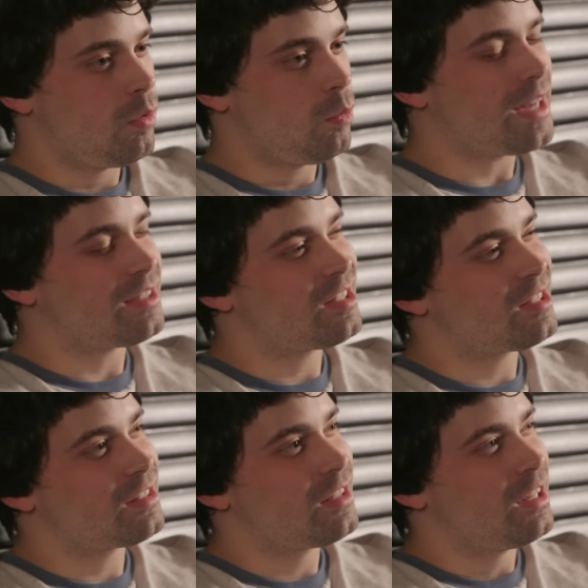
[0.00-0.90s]
Wait, does
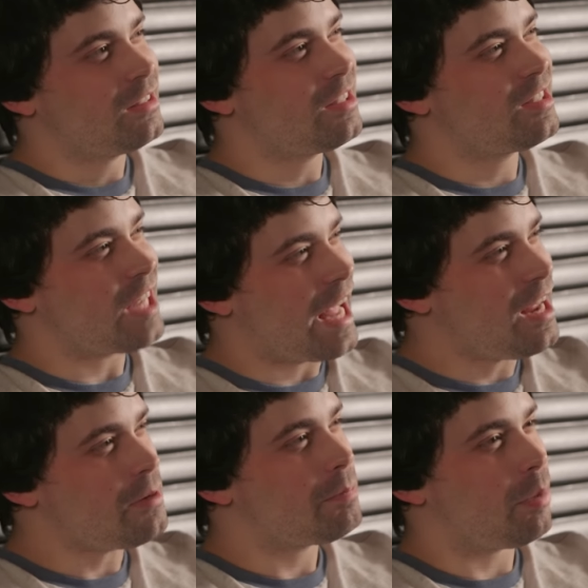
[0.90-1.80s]

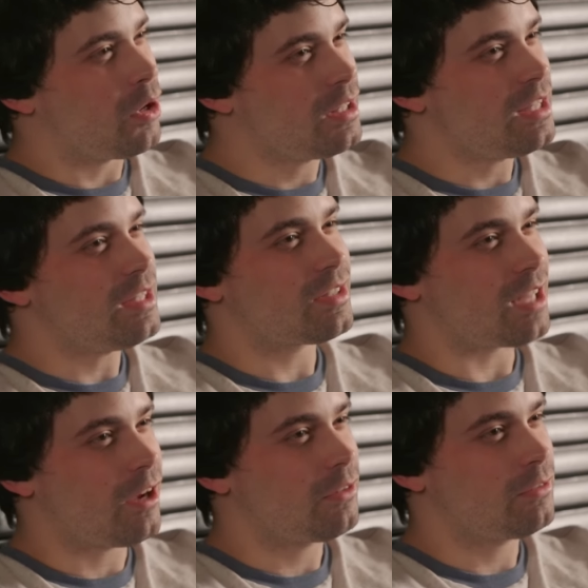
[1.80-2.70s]
Ted Bundy
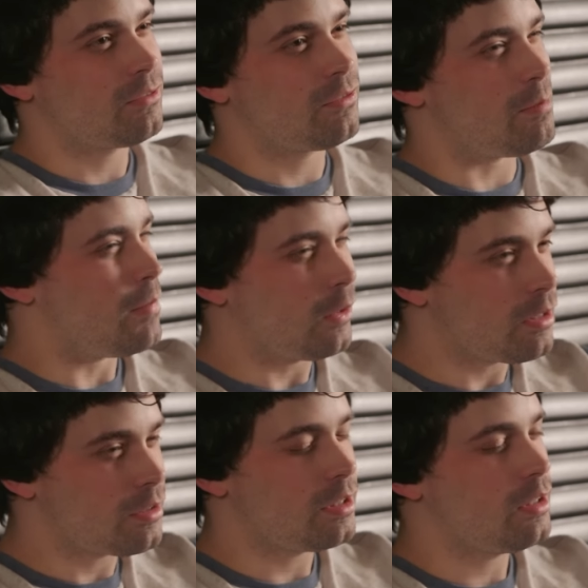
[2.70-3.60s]
sound
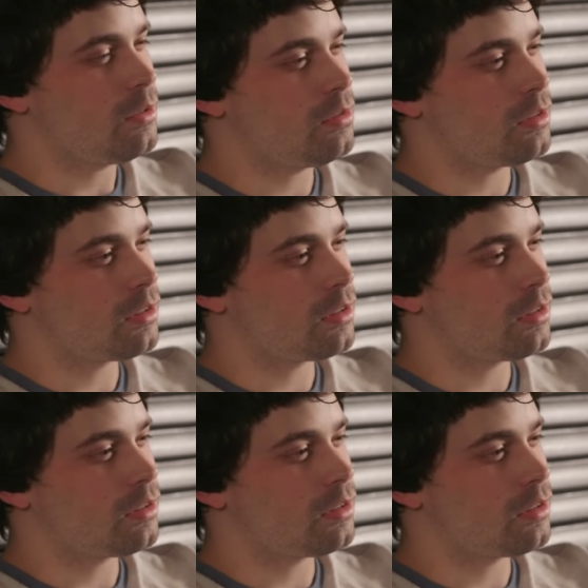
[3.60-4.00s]
familiar to you?